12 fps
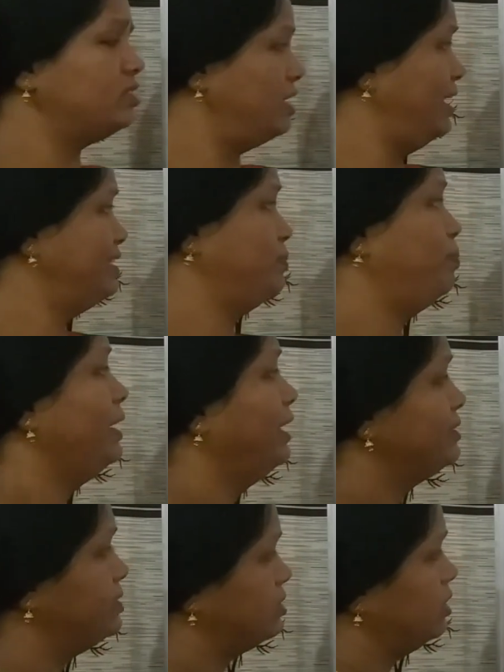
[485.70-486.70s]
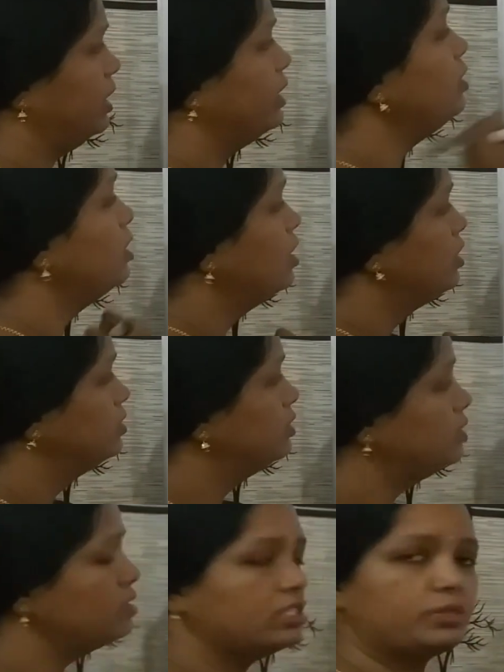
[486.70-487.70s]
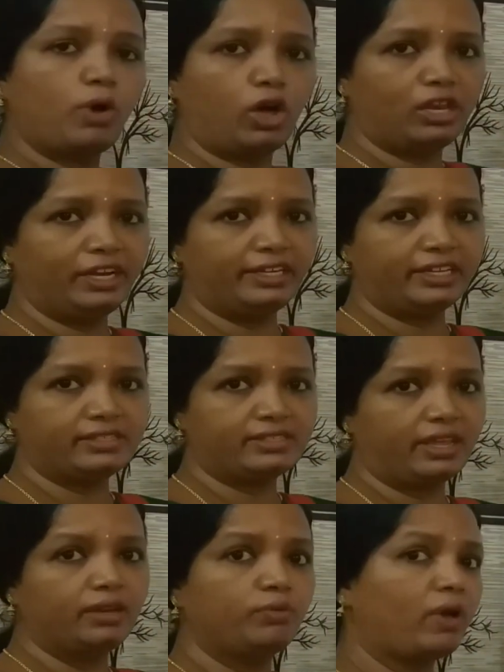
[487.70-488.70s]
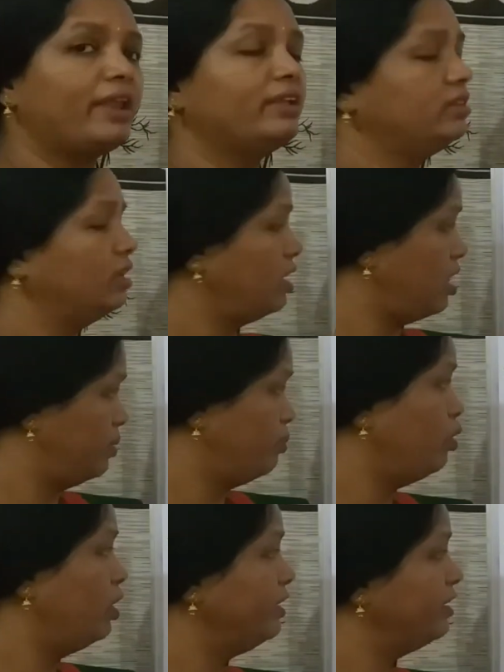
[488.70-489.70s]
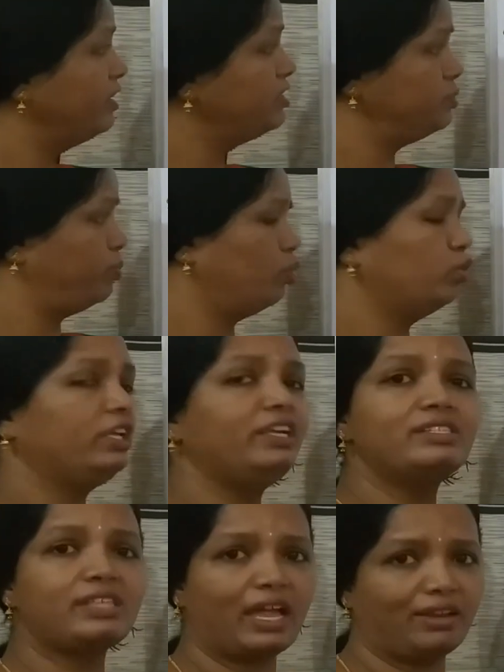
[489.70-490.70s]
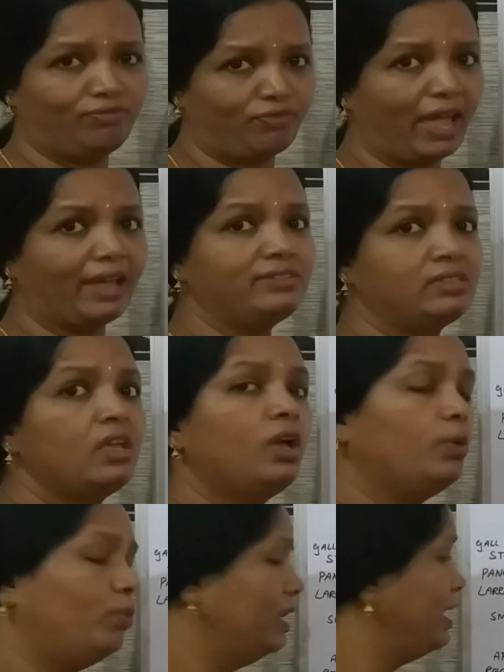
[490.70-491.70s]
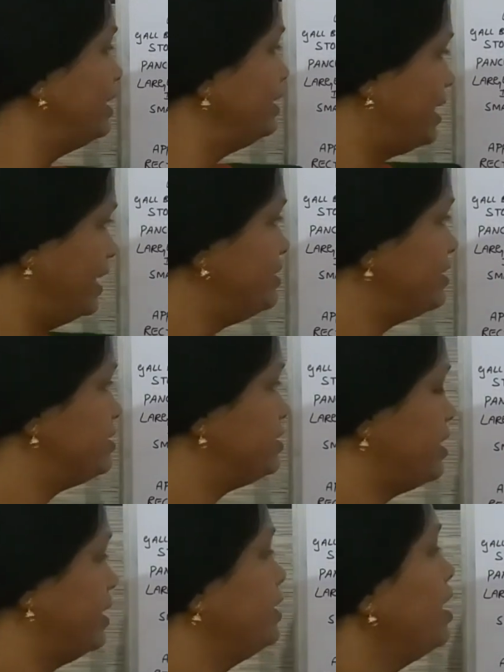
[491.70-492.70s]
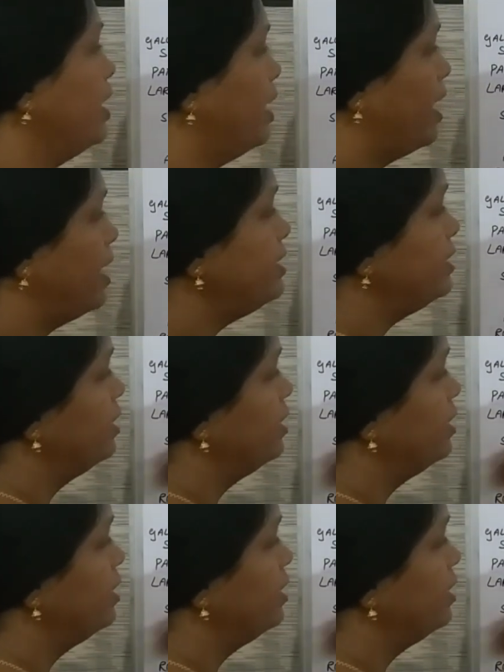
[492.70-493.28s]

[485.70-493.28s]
takes place in the small intestine, wherein the carbohydrates, proteins and fats will get digested and